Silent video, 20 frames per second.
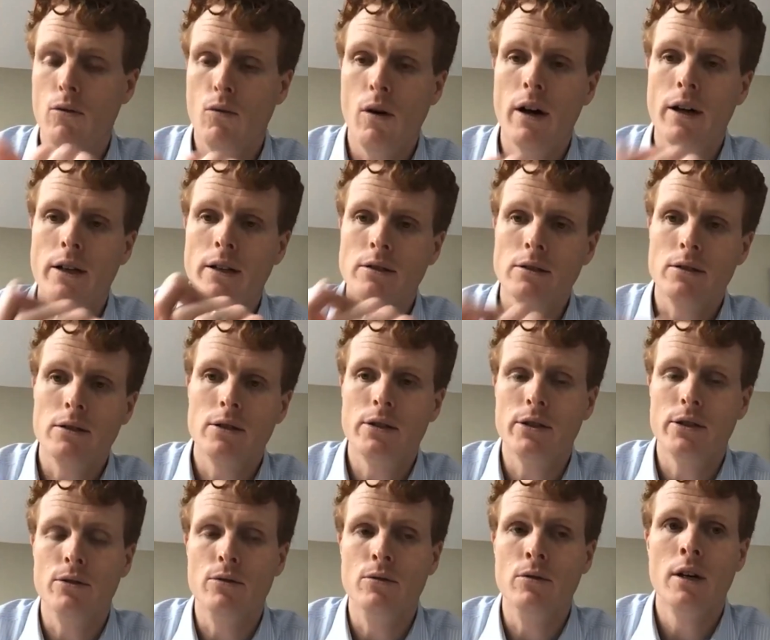One,
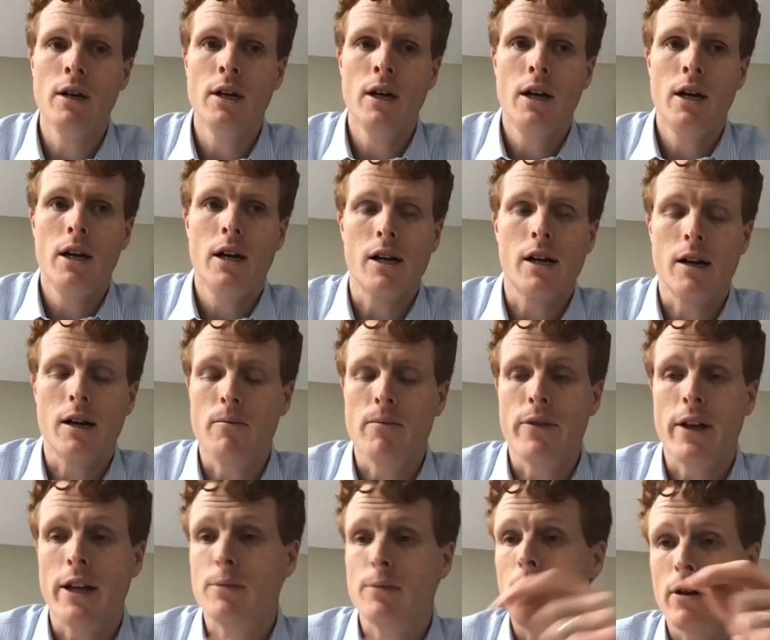two,
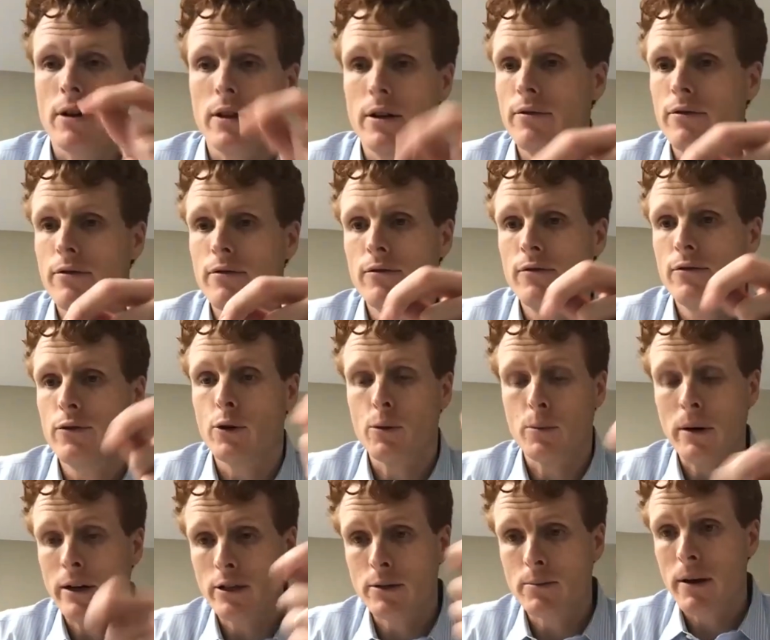that's part of the
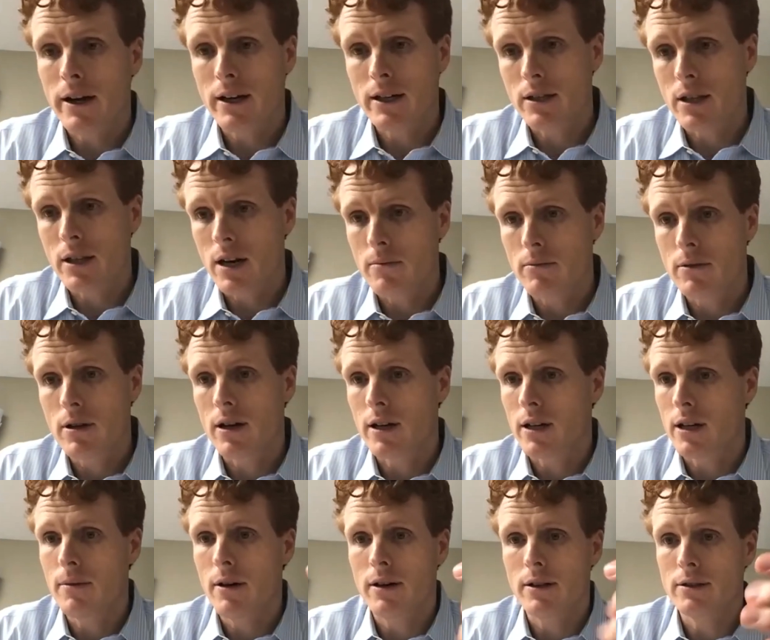forbearance package that I'm
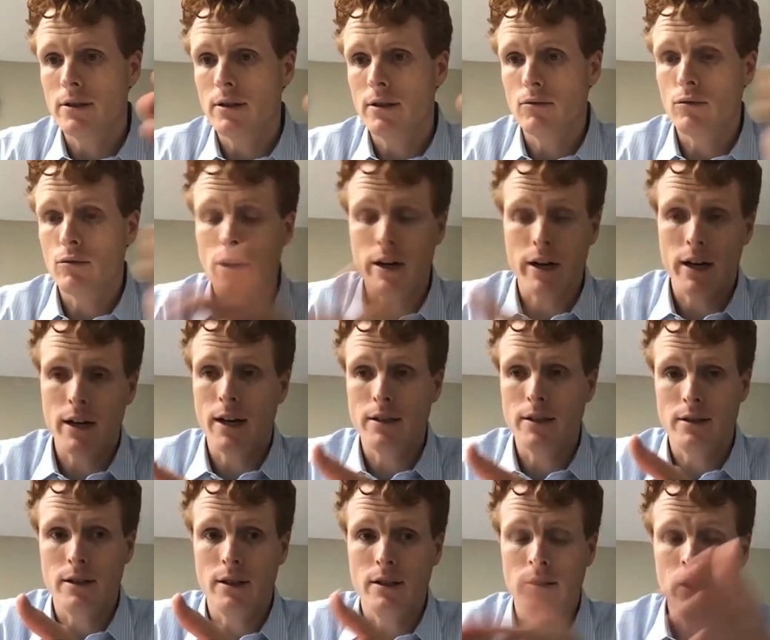talking about, is that
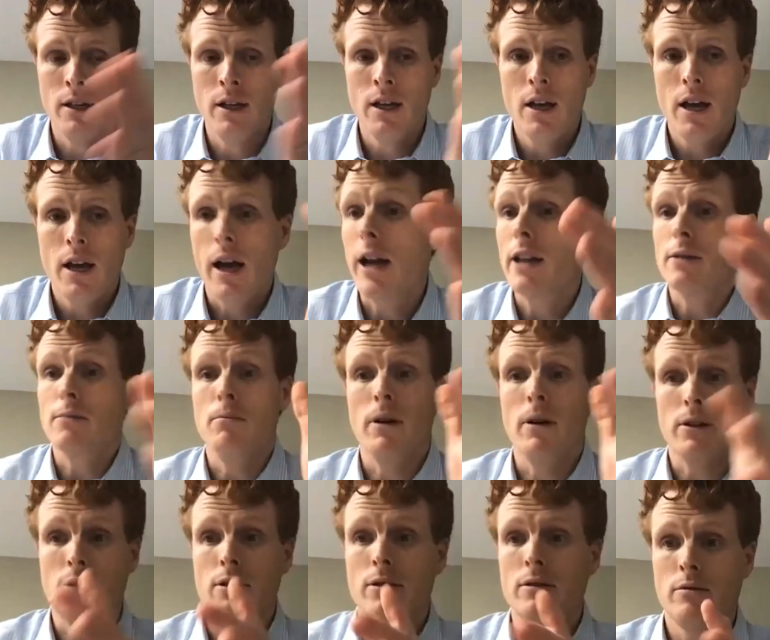recognizing that as
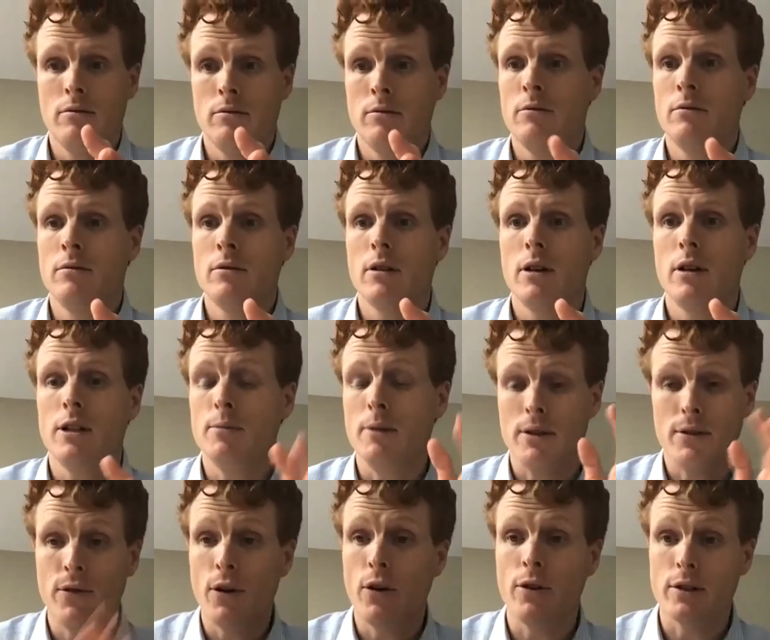much
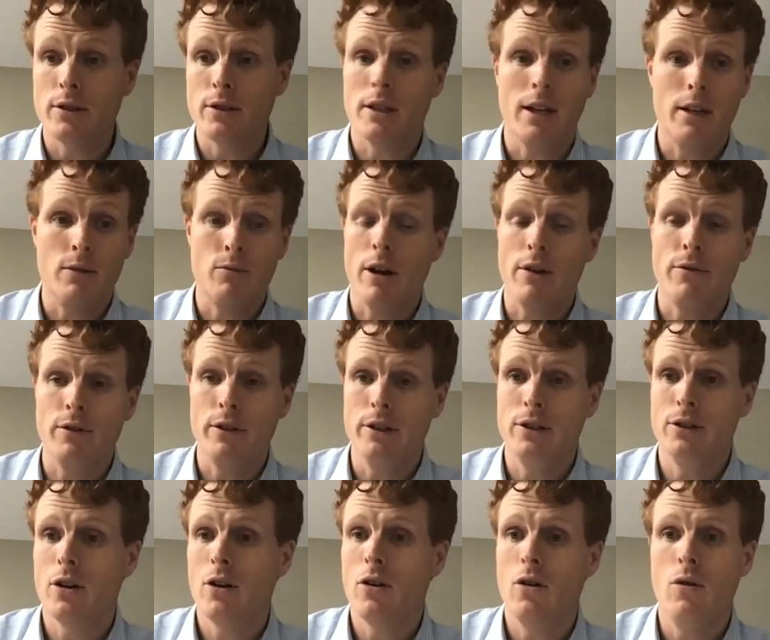focus, and again, rightfully
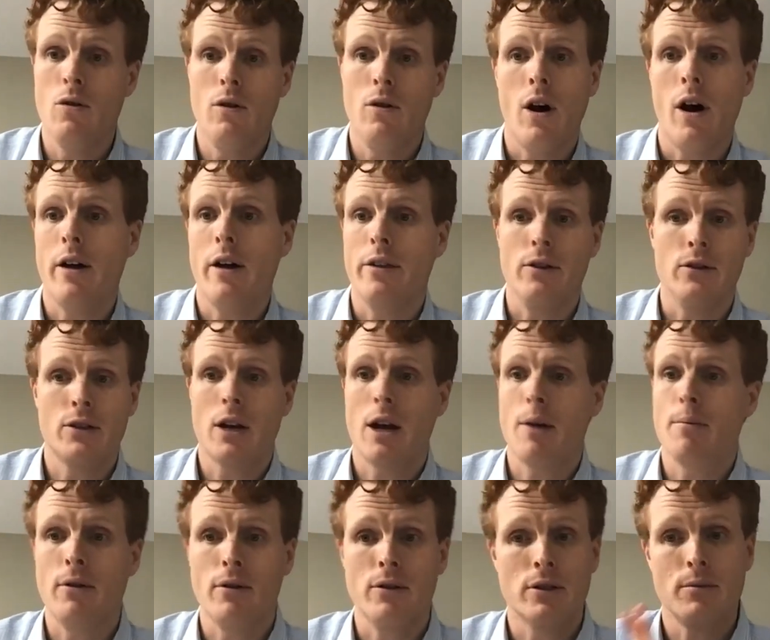so, on those
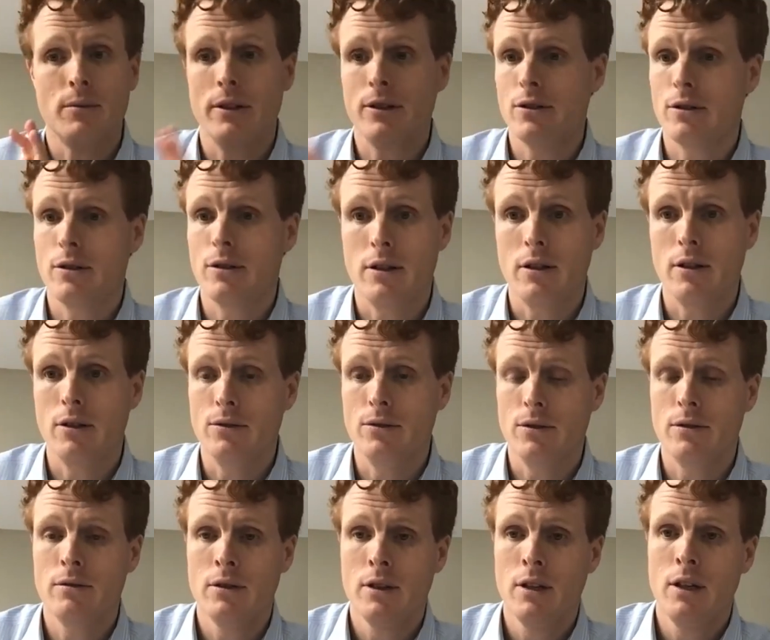shop owners to make sure that
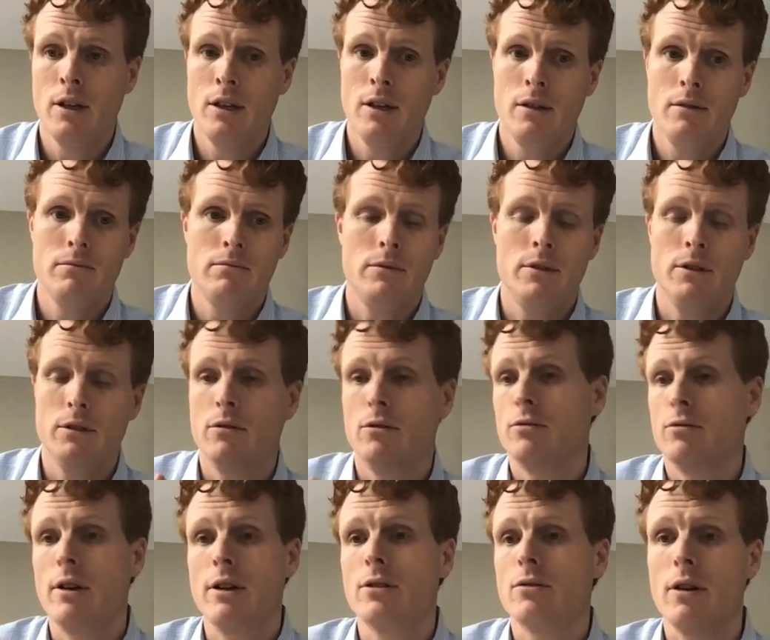
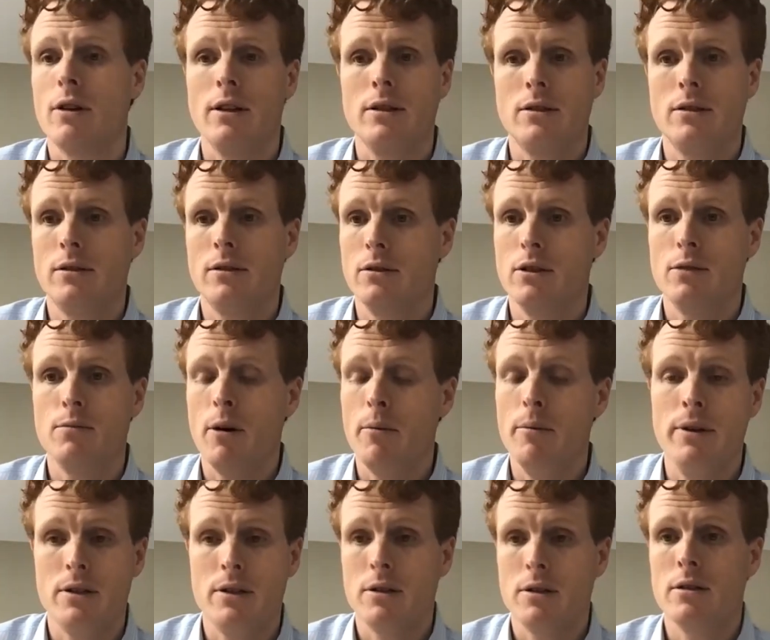those restaurants and small
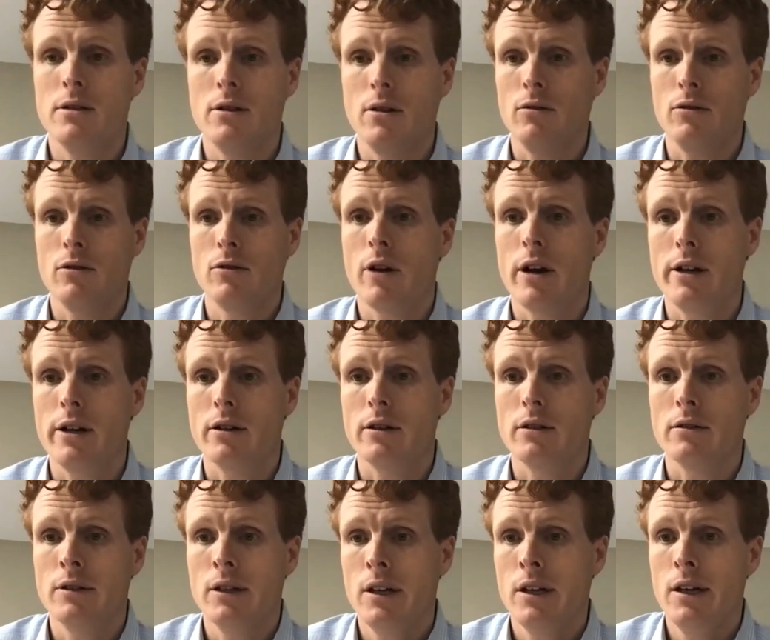businesses don't
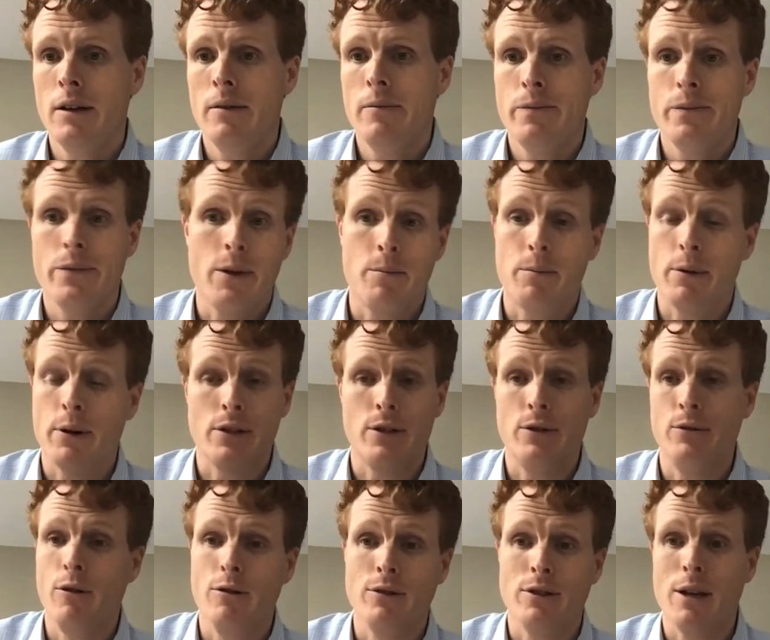crater. The
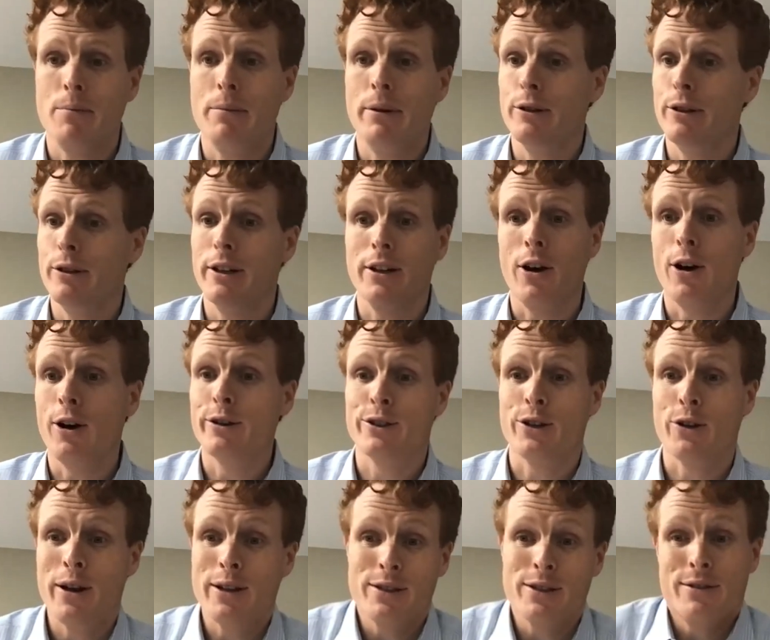person who owns that building
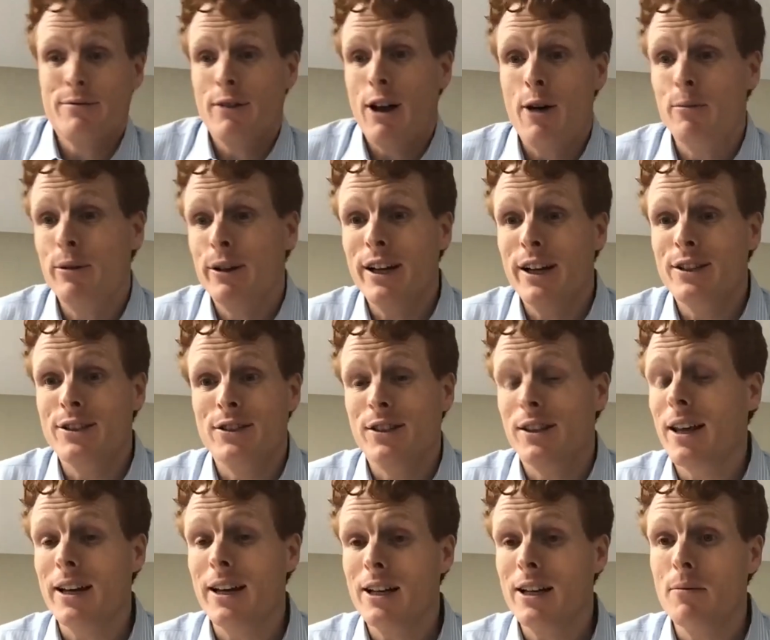also has obligations
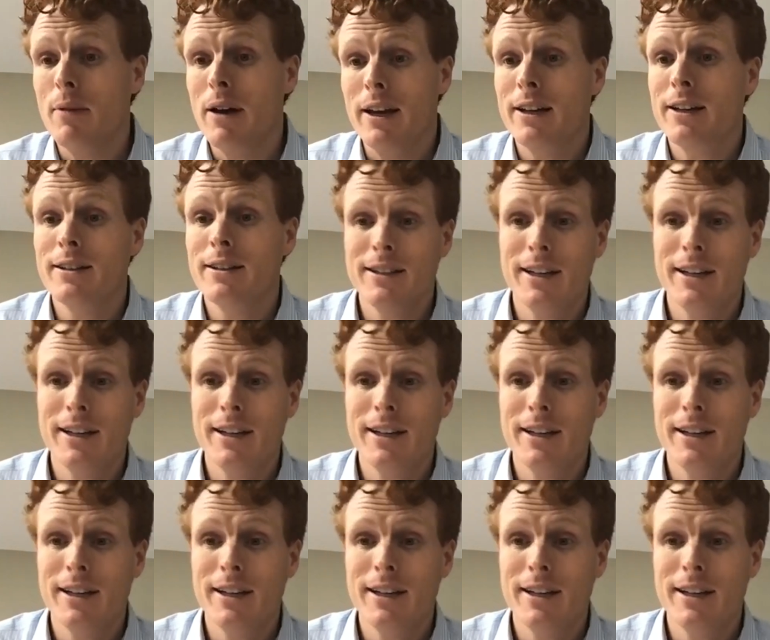they need to make.